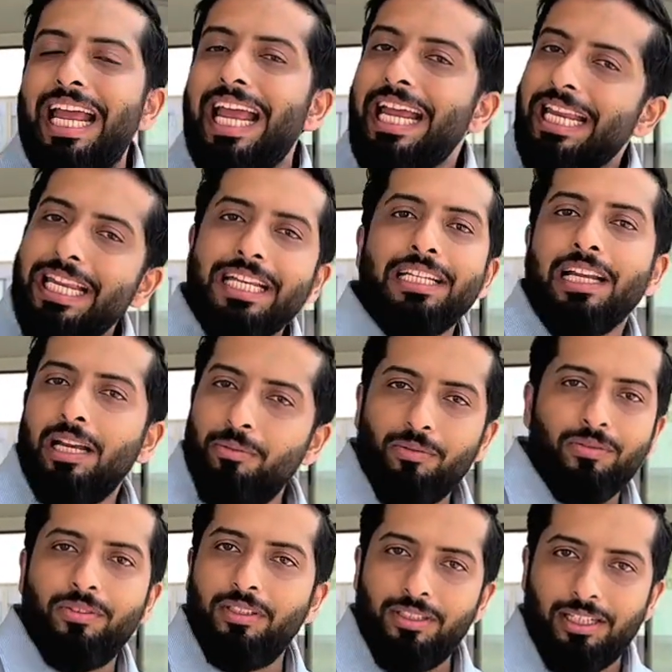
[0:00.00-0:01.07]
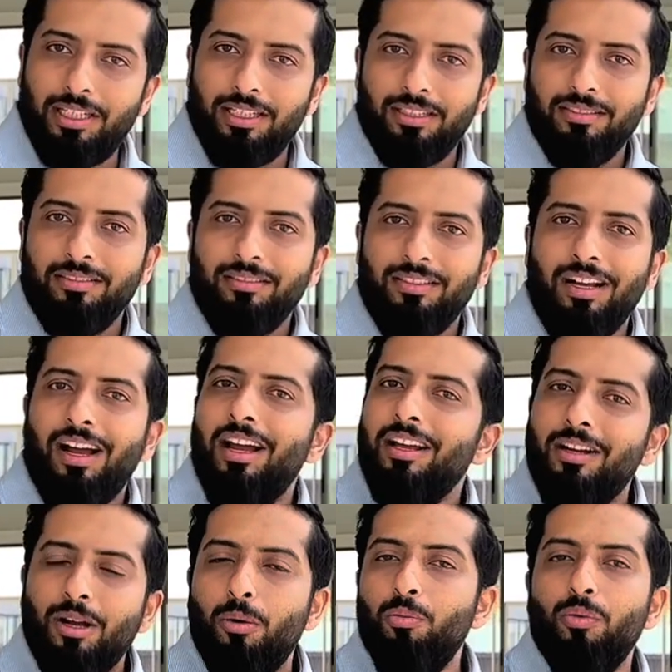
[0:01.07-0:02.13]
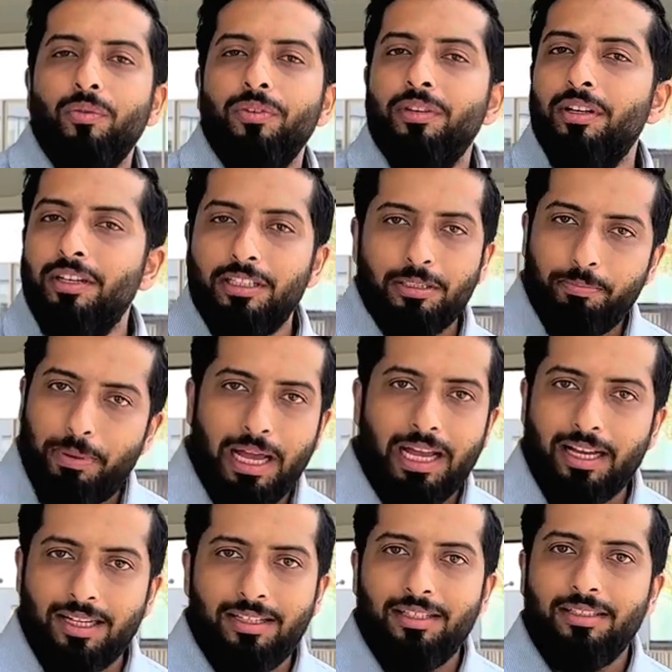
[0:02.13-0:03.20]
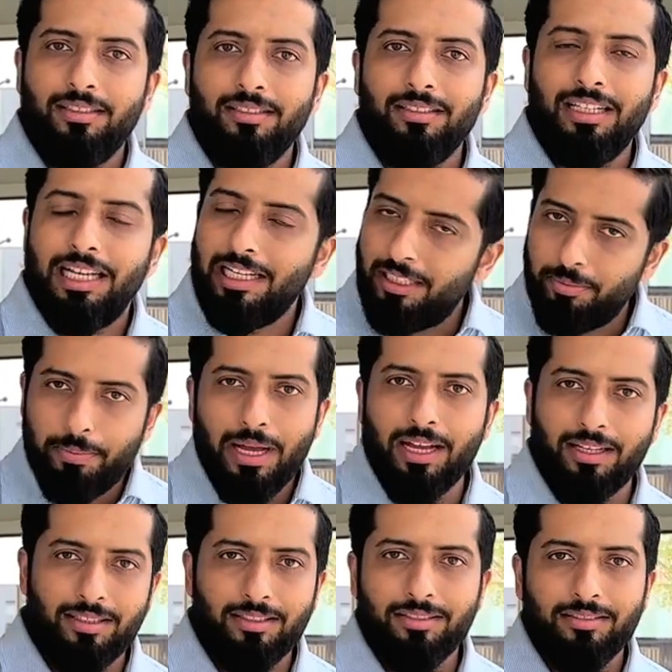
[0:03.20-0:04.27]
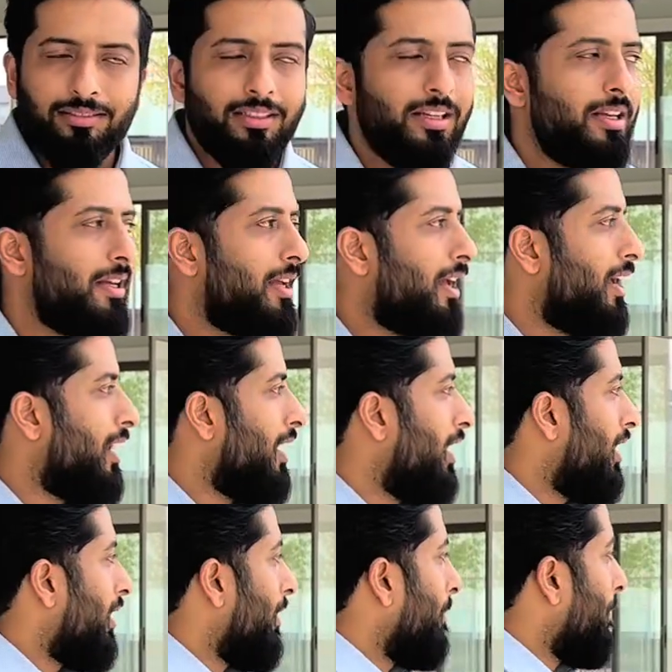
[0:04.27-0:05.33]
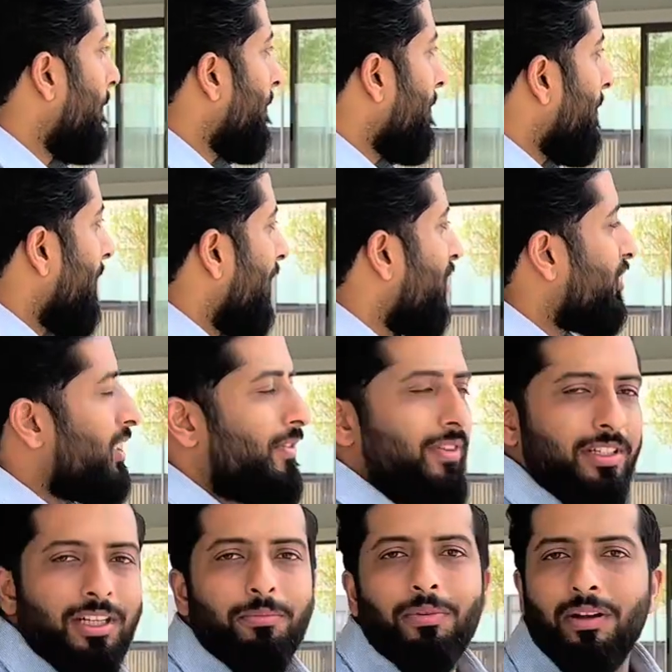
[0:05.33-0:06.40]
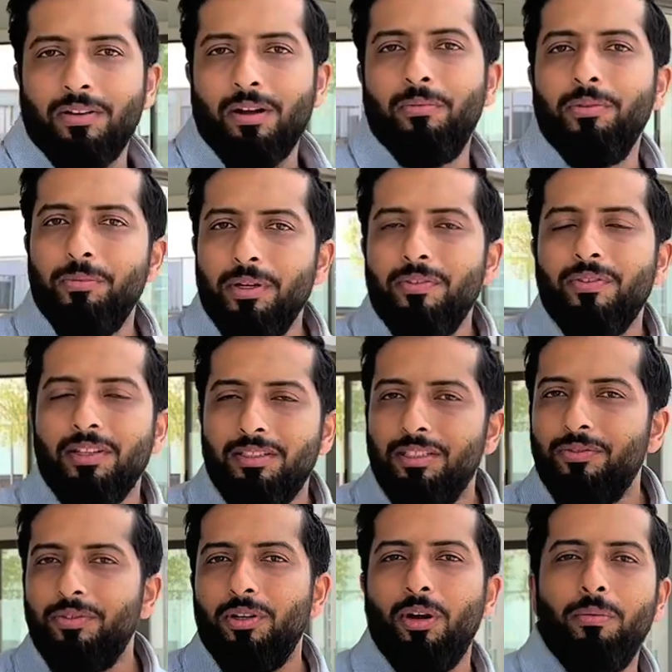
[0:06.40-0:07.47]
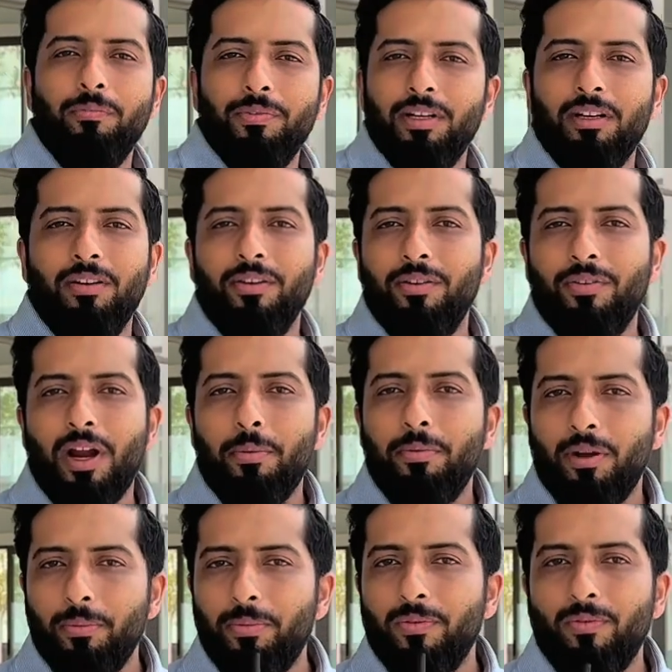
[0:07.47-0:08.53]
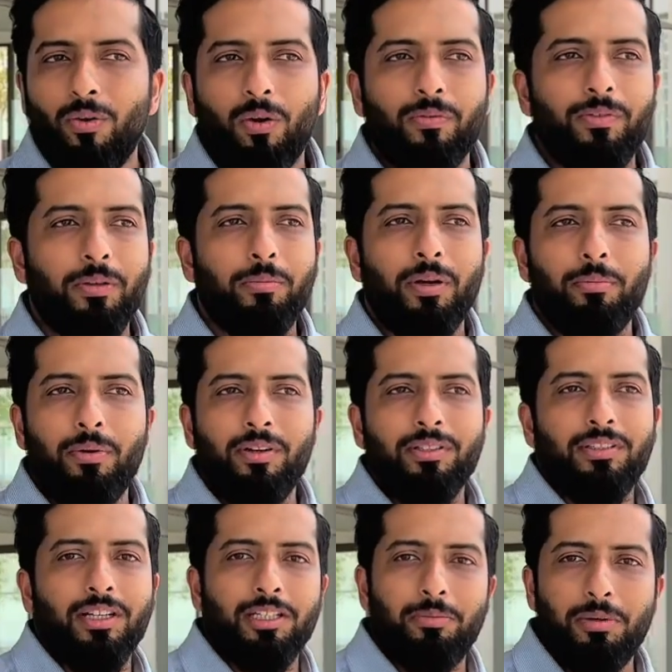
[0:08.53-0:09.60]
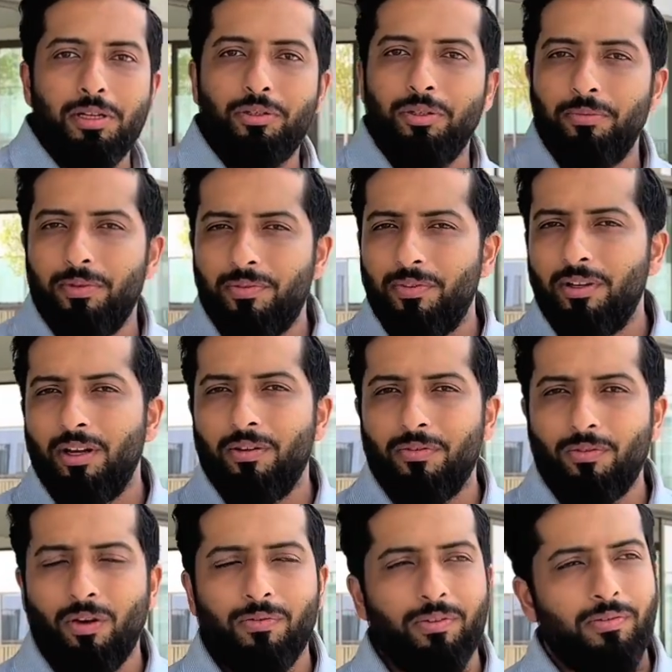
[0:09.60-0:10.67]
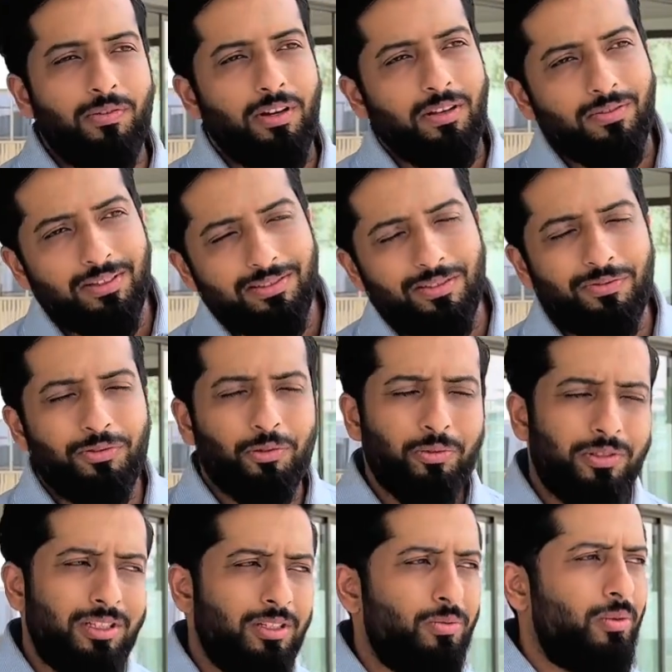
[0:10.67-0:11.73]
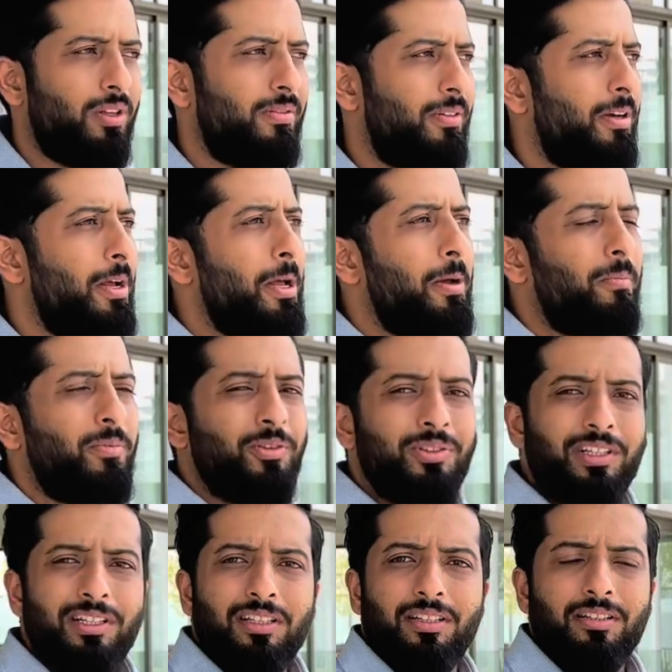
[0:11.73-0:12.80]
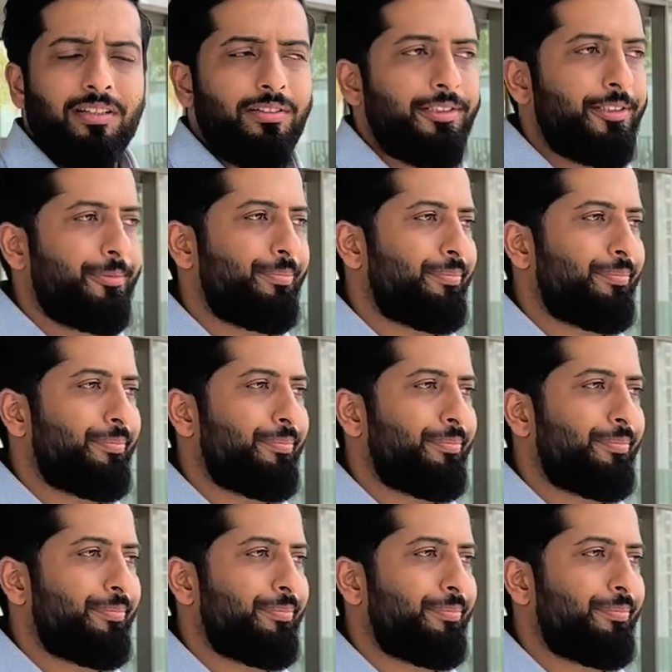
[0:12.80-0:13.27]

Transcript: Any time of the day I come over here, it's packed. It's packed. Because every time I come with my investors, we grab a cup of coffee. My barista explains to them different kind of coffee flavors, fruity, whatever, Brazilian nuts,